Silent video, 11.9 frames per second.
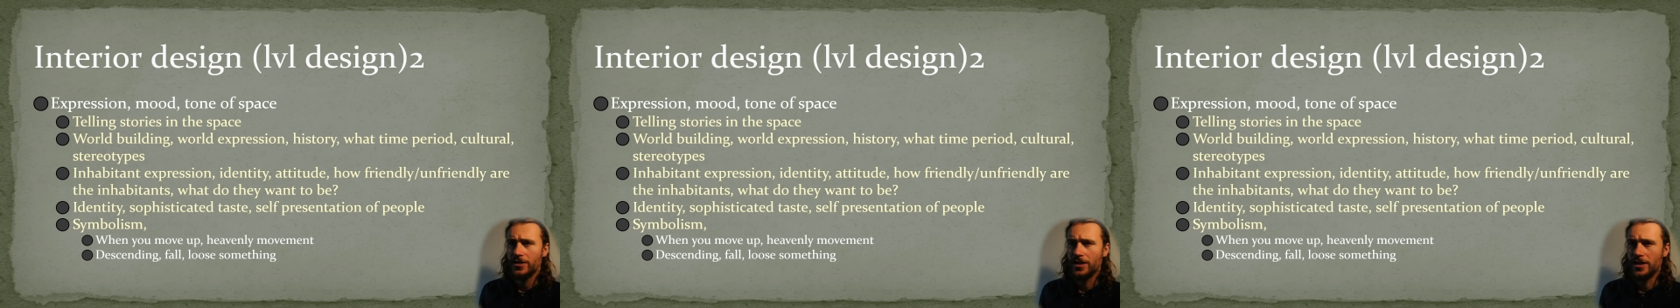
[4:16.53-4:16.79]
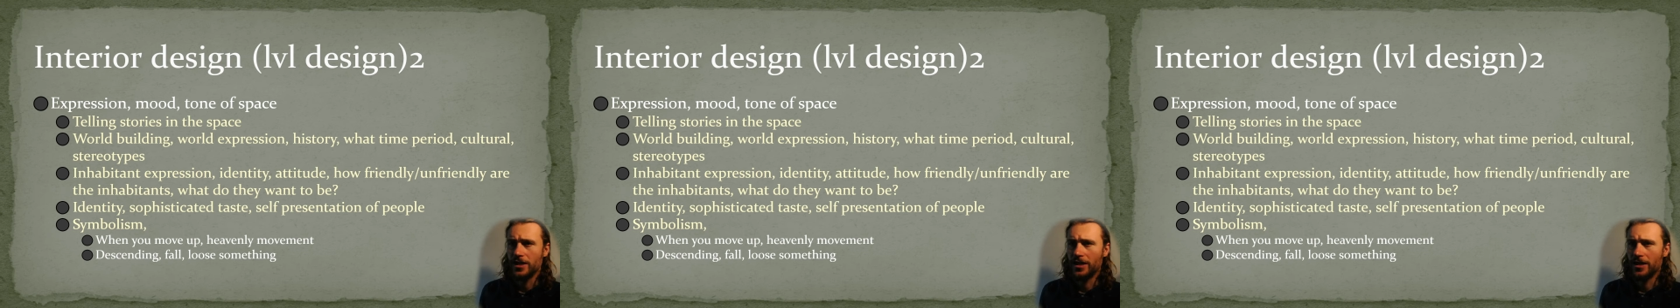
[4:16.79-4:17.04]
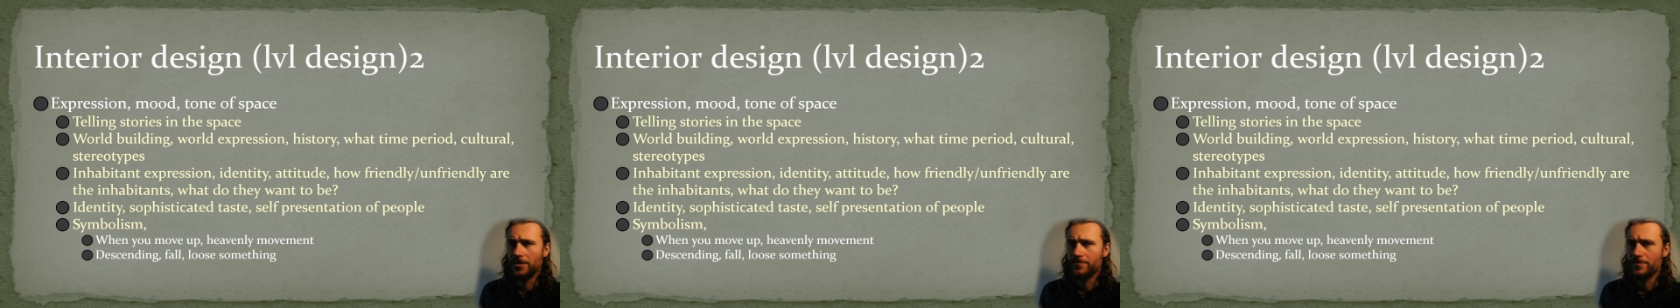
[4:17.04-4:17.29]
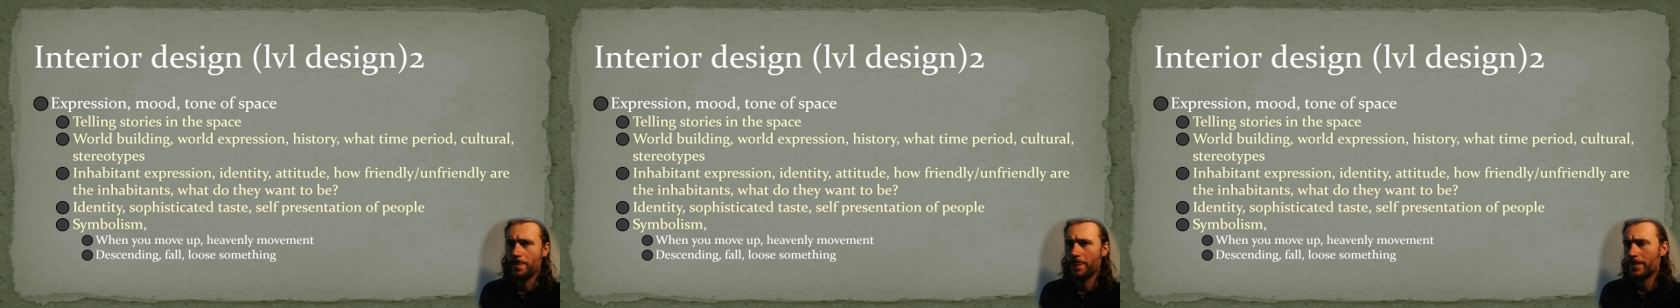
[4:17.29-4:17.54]

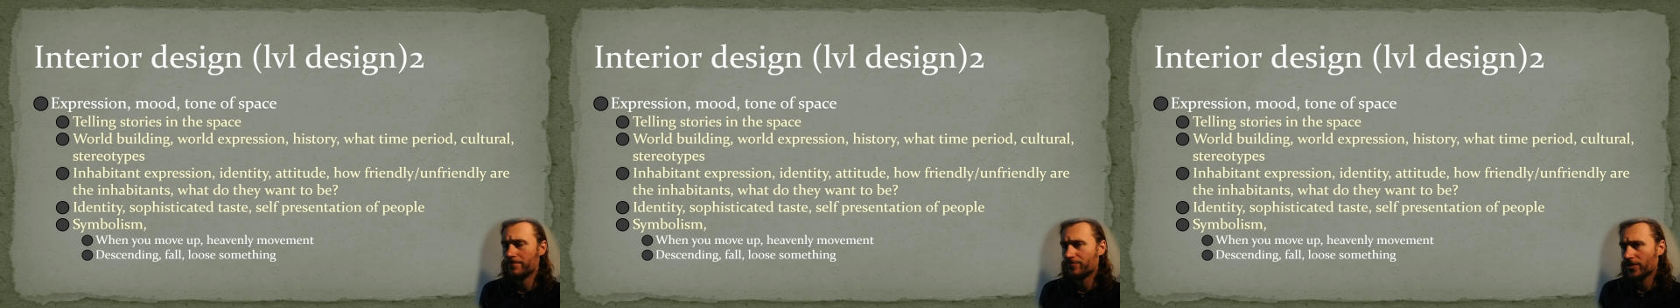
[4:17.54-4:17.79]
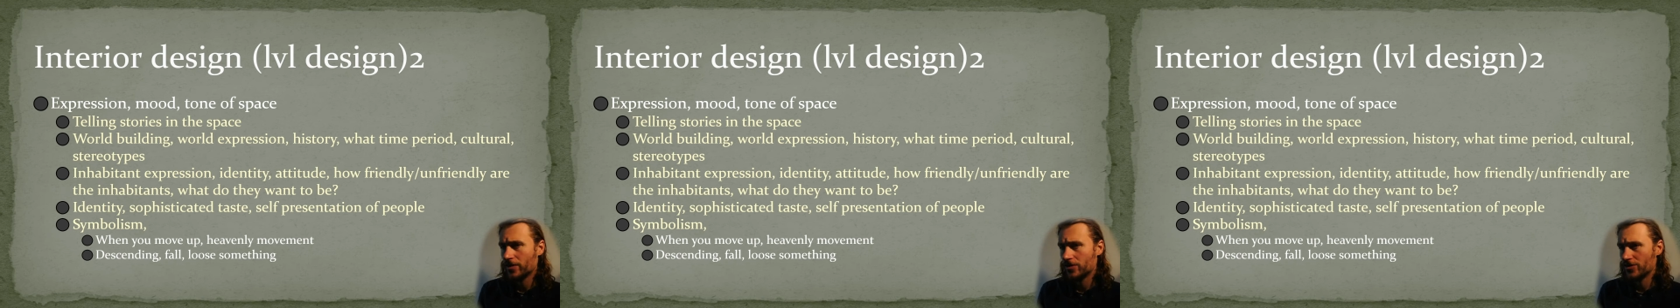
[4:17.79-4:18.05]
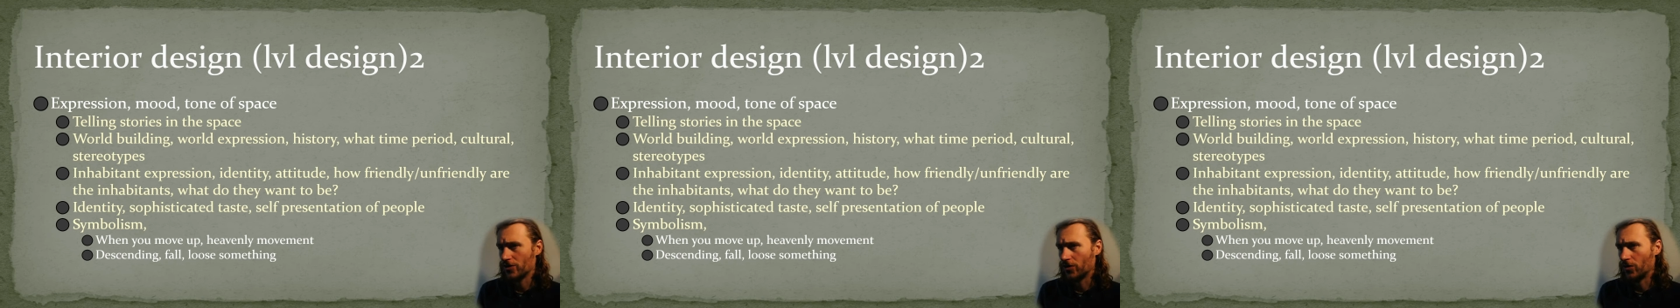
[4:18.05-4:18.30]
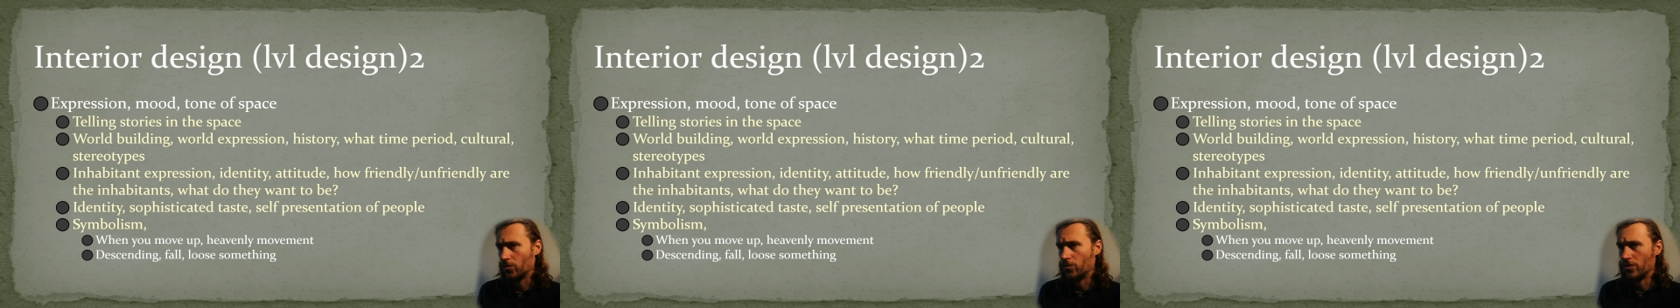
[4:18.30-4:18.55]

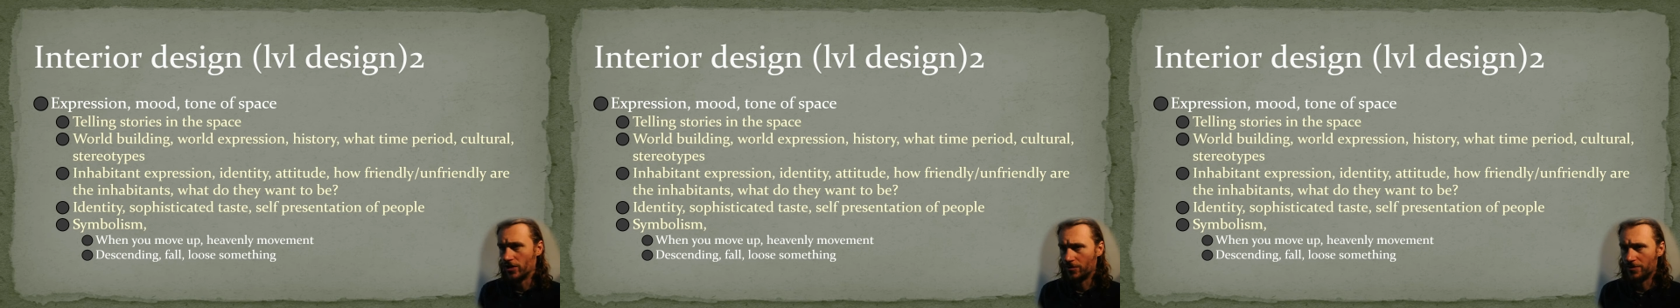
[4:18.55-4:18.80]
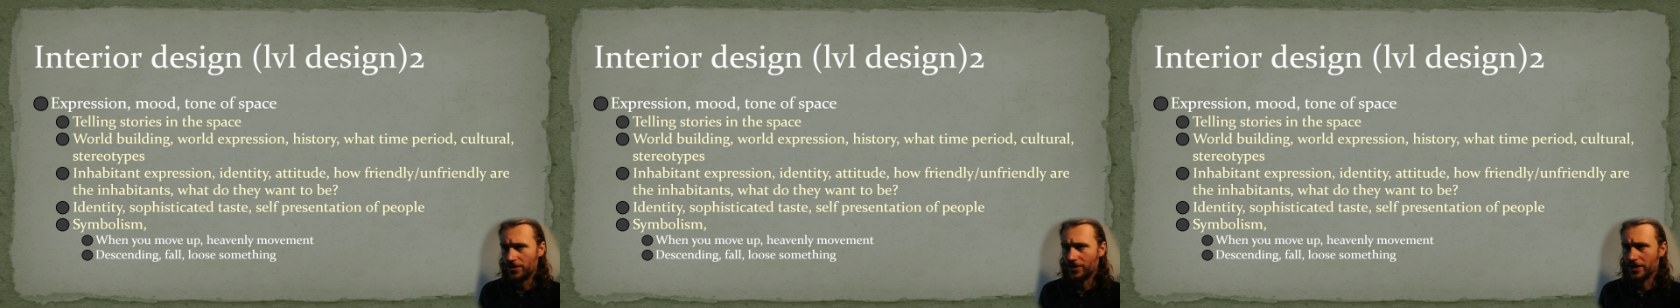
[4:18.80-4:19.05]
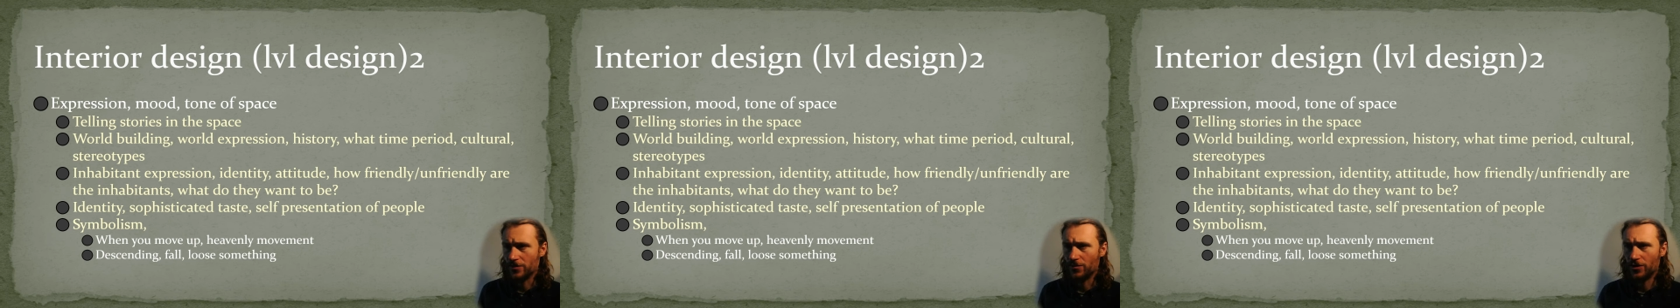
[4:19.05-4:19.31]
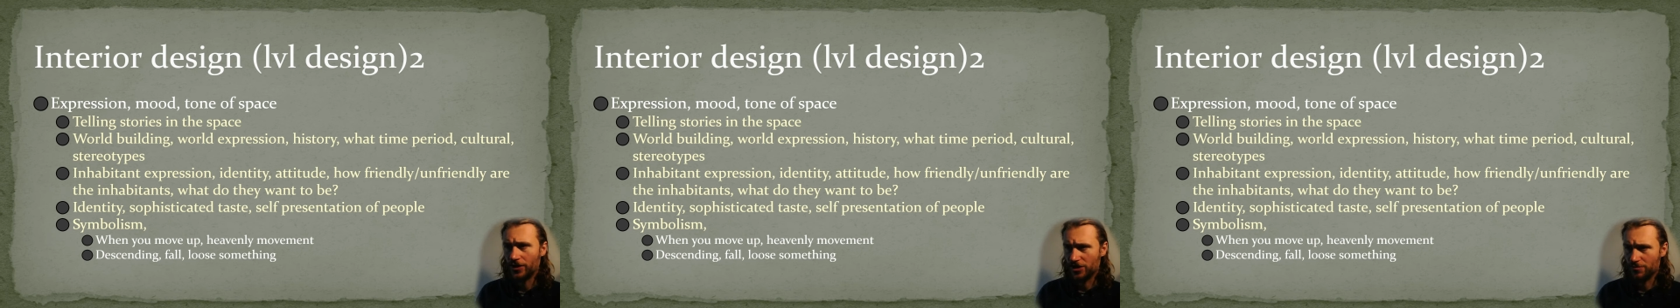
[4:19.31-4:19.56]
So world building,
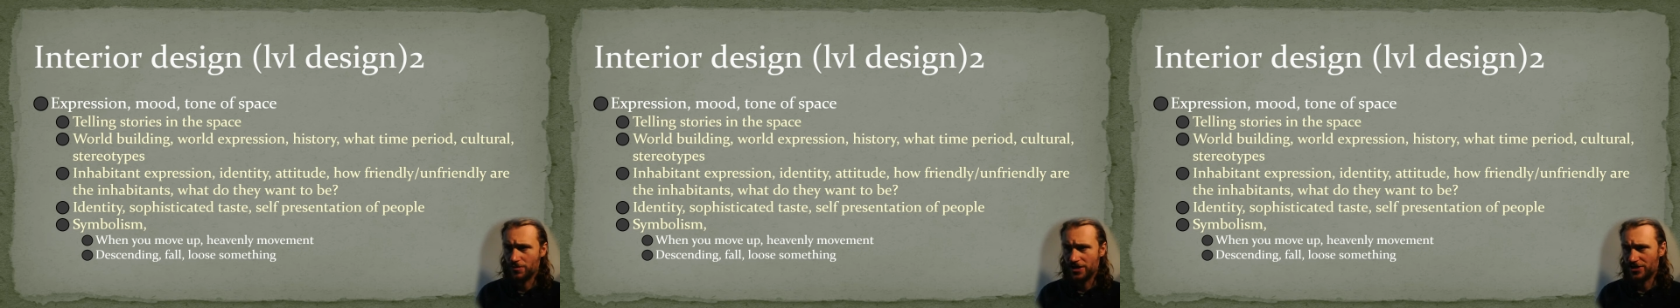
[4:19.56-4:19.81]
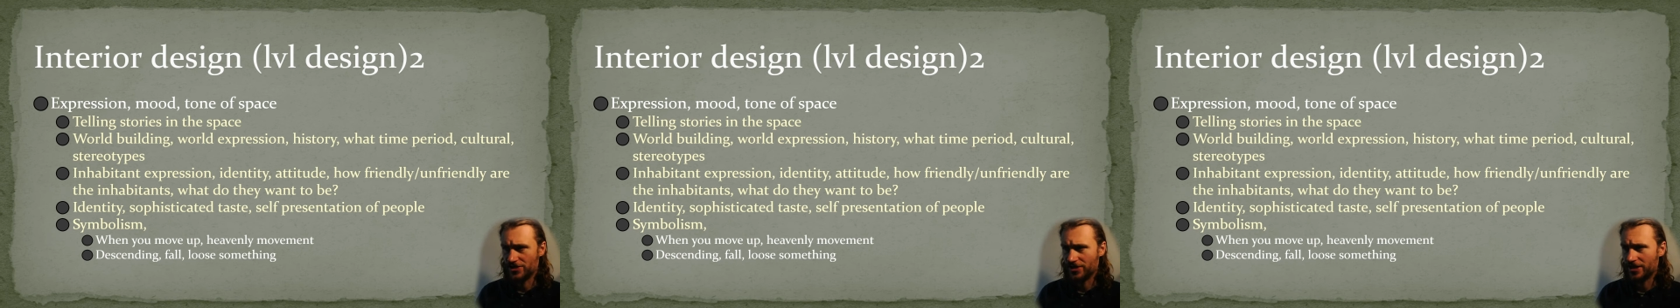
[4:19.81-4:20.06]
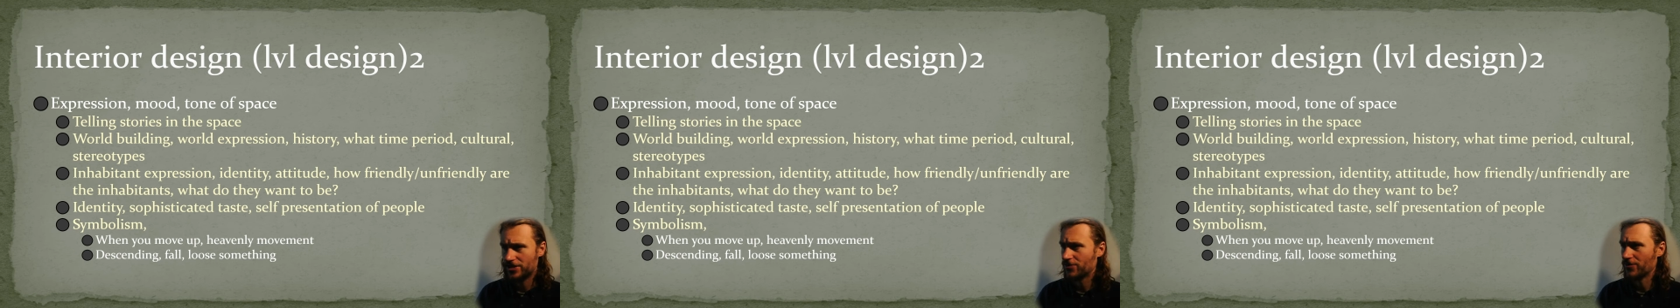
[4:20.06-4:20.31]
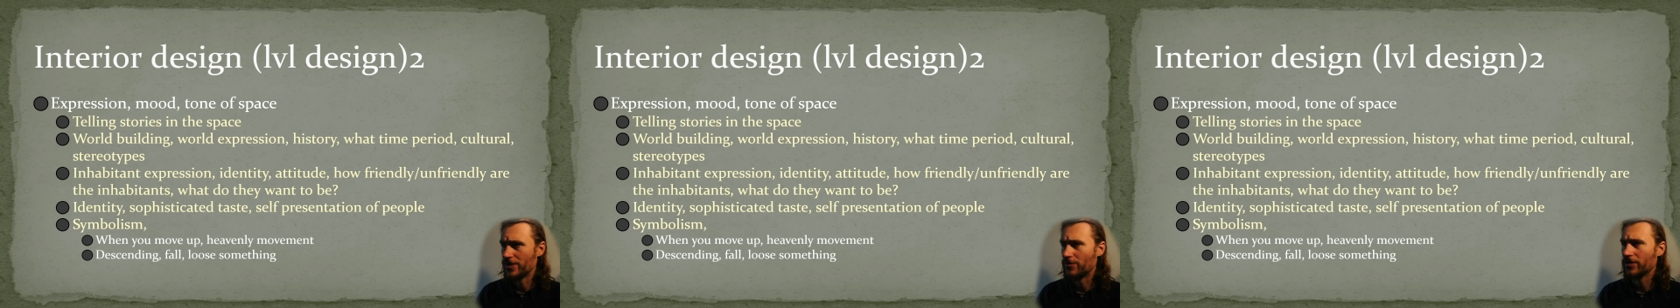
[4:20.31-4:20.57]
world expression,
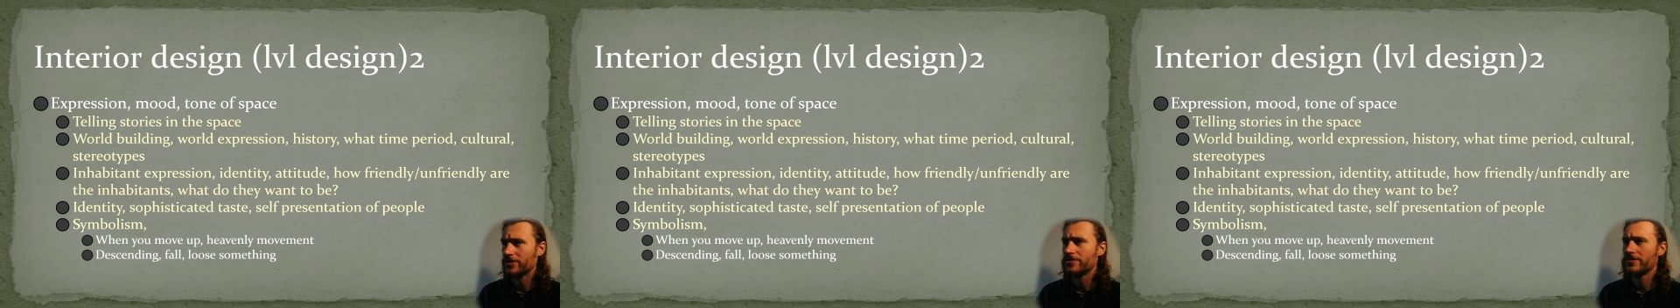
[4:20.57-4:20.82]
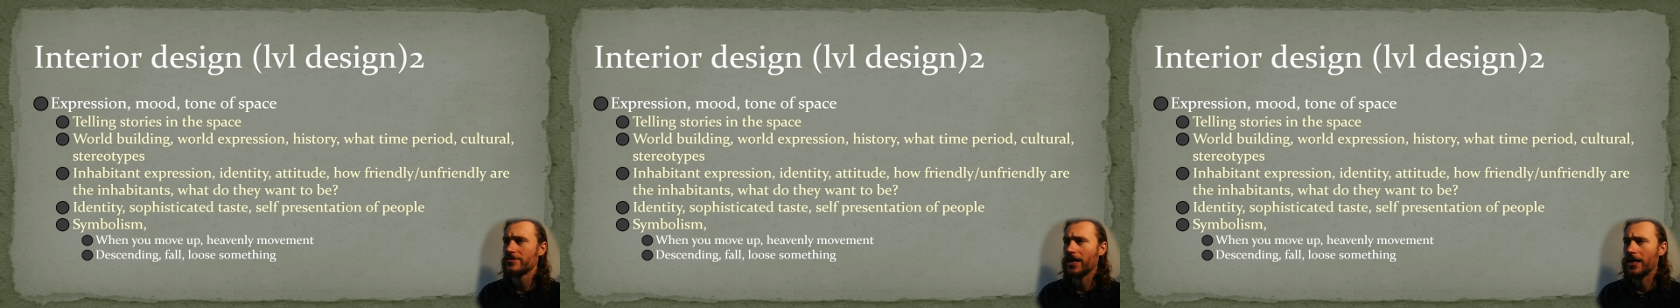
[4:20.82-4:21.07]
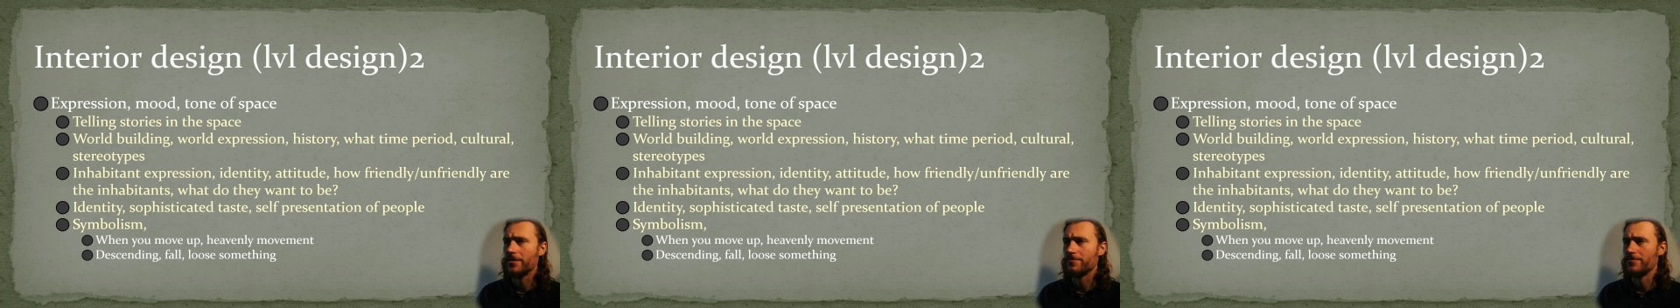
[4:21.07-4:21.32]
history, what time,